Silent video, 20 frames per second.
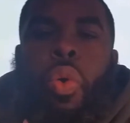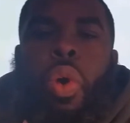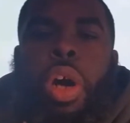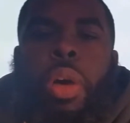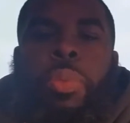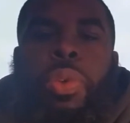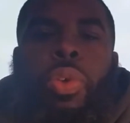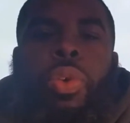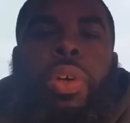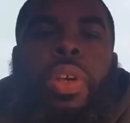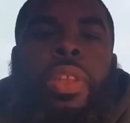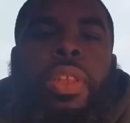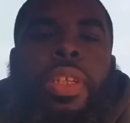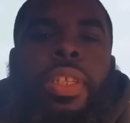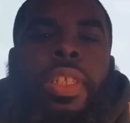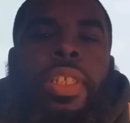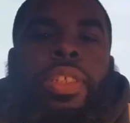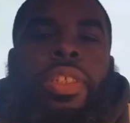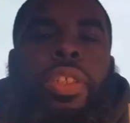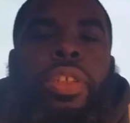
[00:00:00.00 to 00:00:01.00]
Welcome to
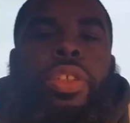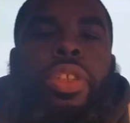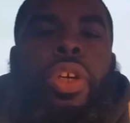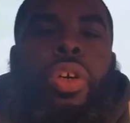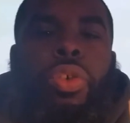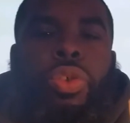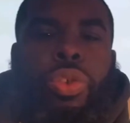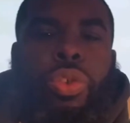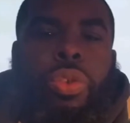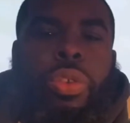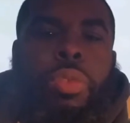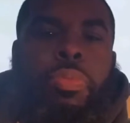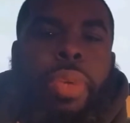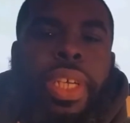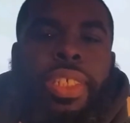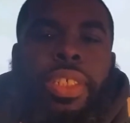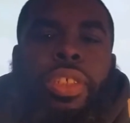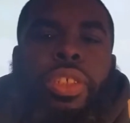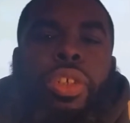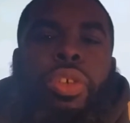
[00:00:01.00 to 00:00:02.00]
another edition of Don't Shoot the
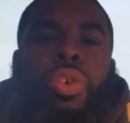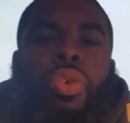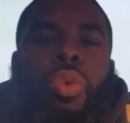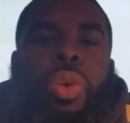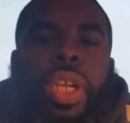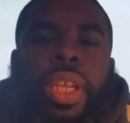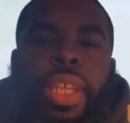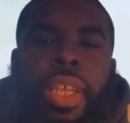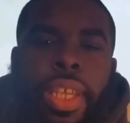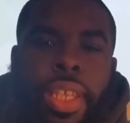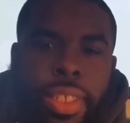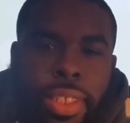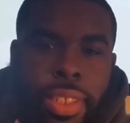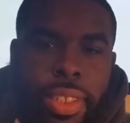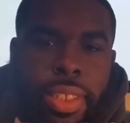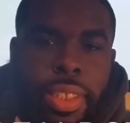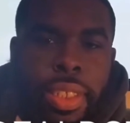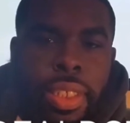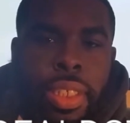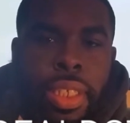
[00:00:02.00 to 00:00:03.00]
Messenger Quick
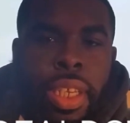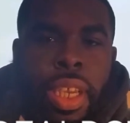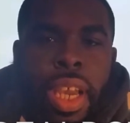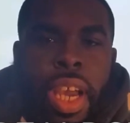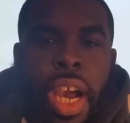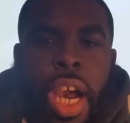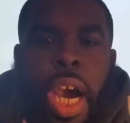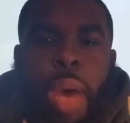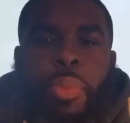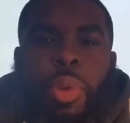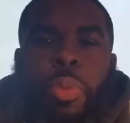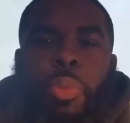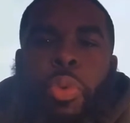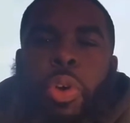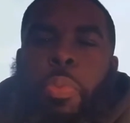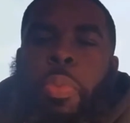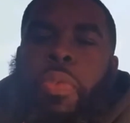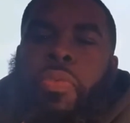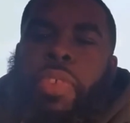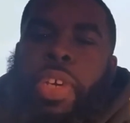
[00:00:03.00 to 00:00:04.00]
Hits. I'm your
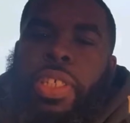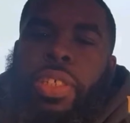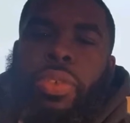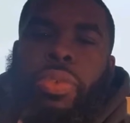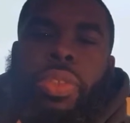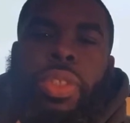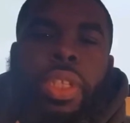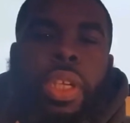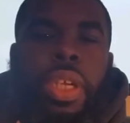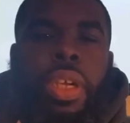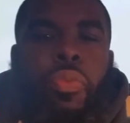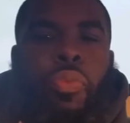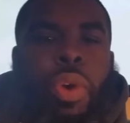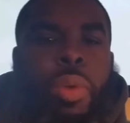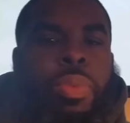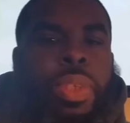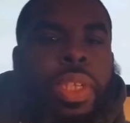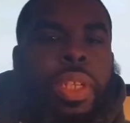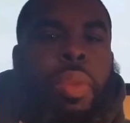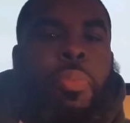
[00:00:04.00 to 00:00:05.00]
boy Professional Sutton,
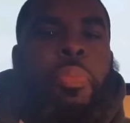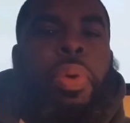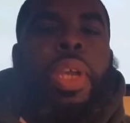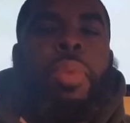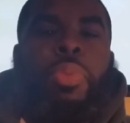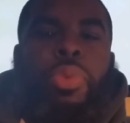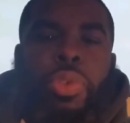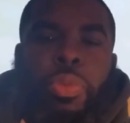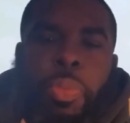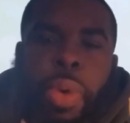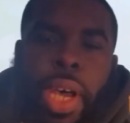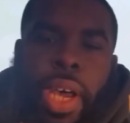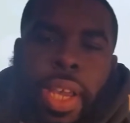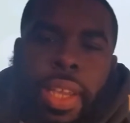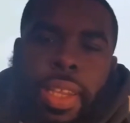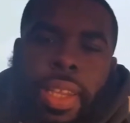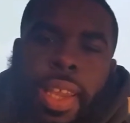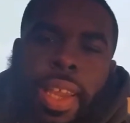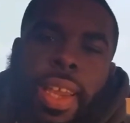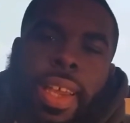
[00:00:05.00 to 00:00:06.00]
representing the People's
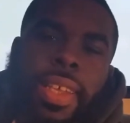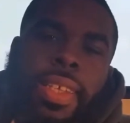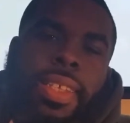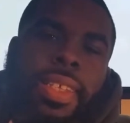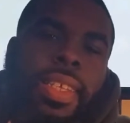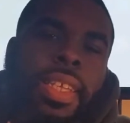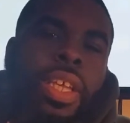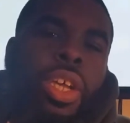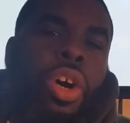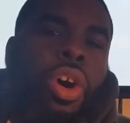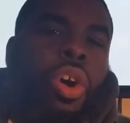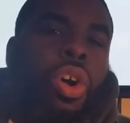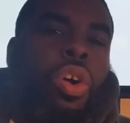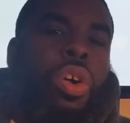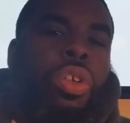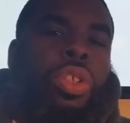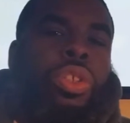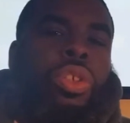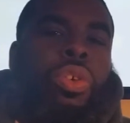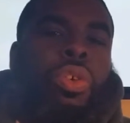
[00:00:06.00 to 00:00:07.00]
Podcast.
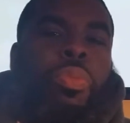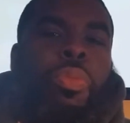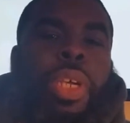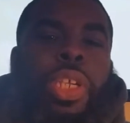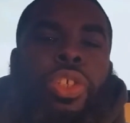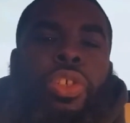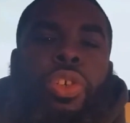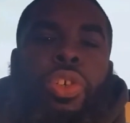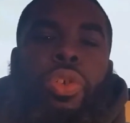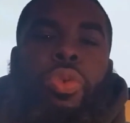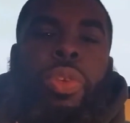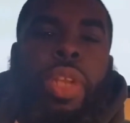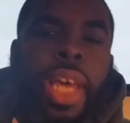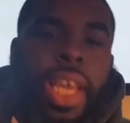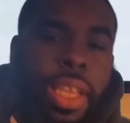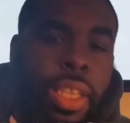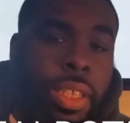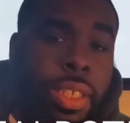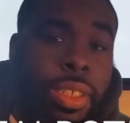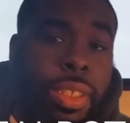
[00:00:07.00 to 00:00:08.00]
Also, make sure you
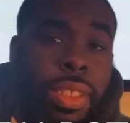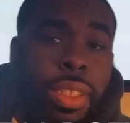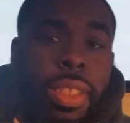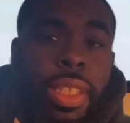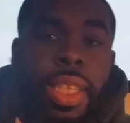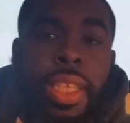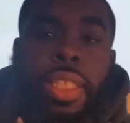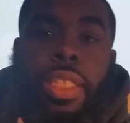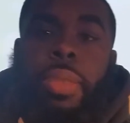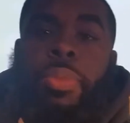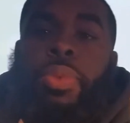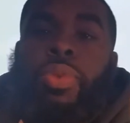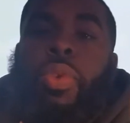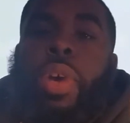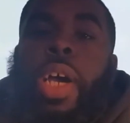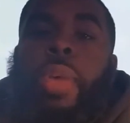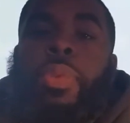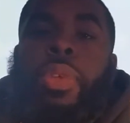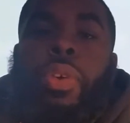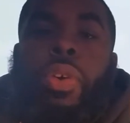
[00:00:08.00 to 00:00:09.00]
like us and
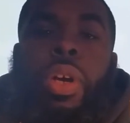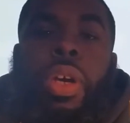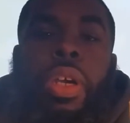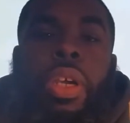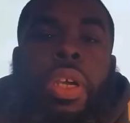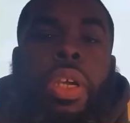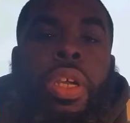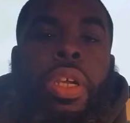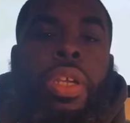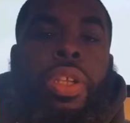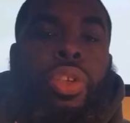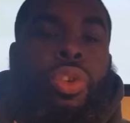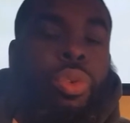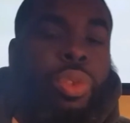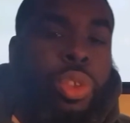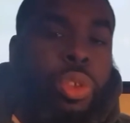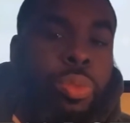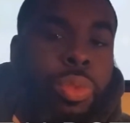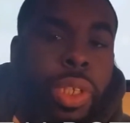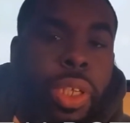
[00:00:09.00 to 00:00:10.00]
subscribe to our
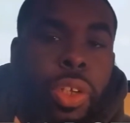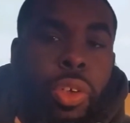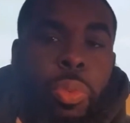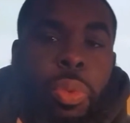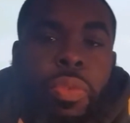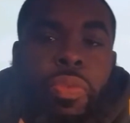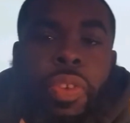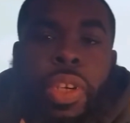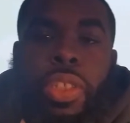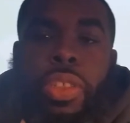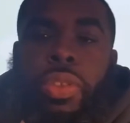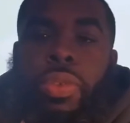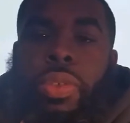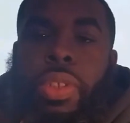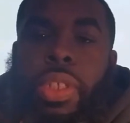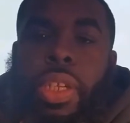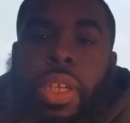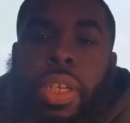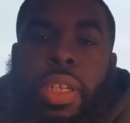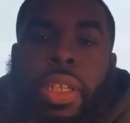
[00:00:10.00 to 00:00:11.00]
YouTube channel,
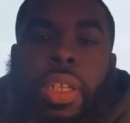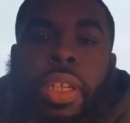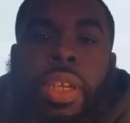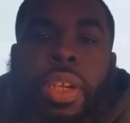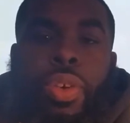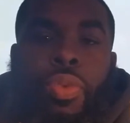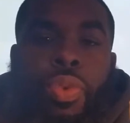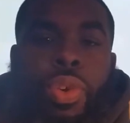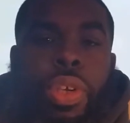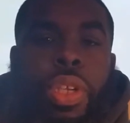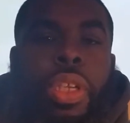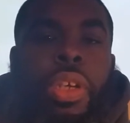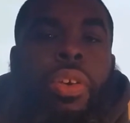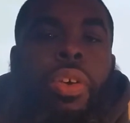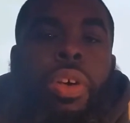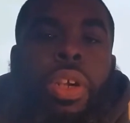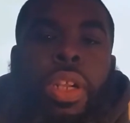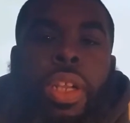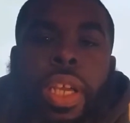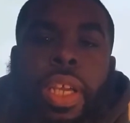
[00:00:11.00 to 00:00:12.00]
Professional Sutton, where you can
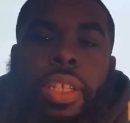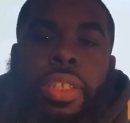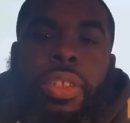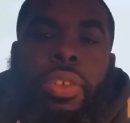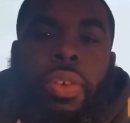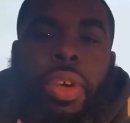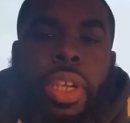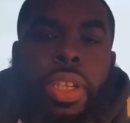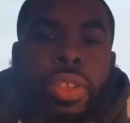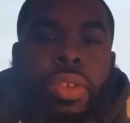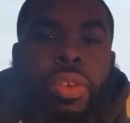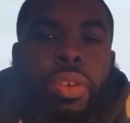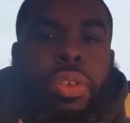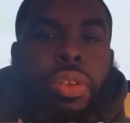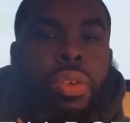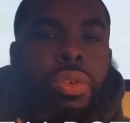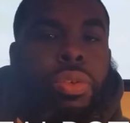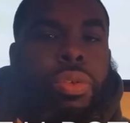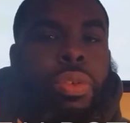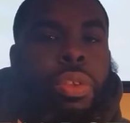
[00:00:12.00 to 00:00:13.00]
get all the latest and greatest
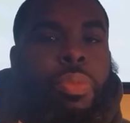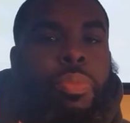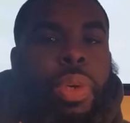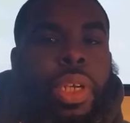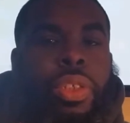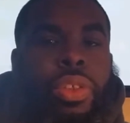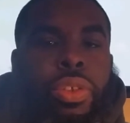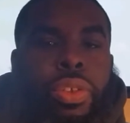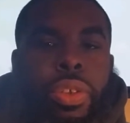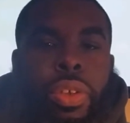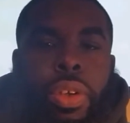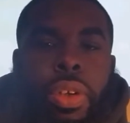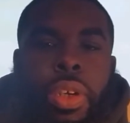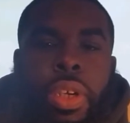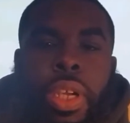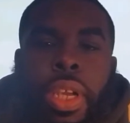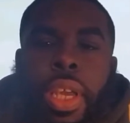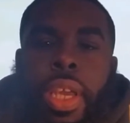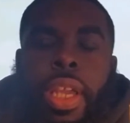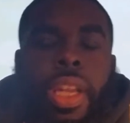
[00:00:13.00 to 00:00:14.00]
on Don't Shoot the
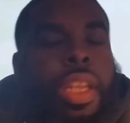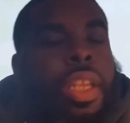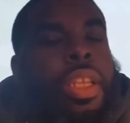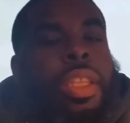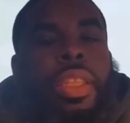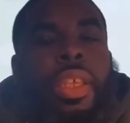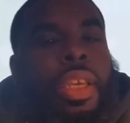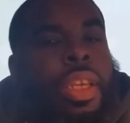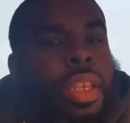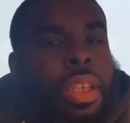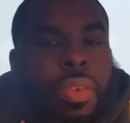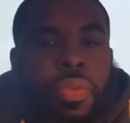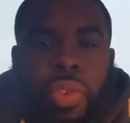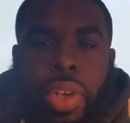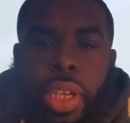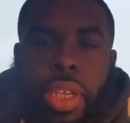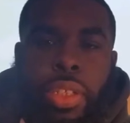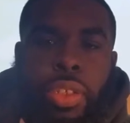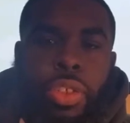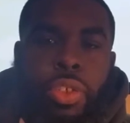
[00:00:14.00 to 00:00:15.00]
Messenger and anything
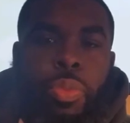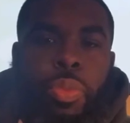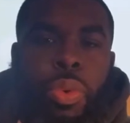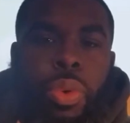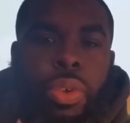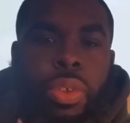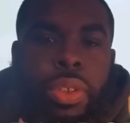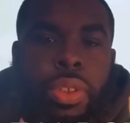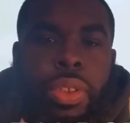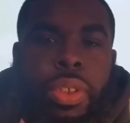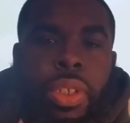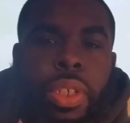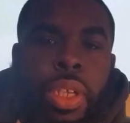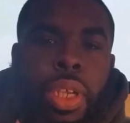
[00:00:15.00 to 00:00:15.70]
related to sports.